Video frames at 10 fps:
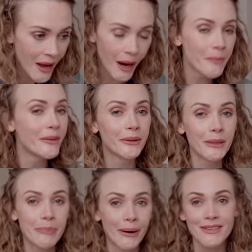I'm the
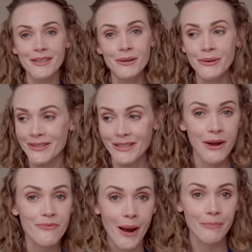only person who doesn't
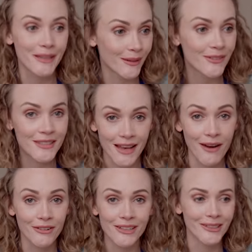unwrap gifts
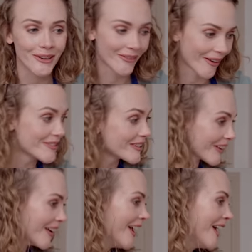every year around here.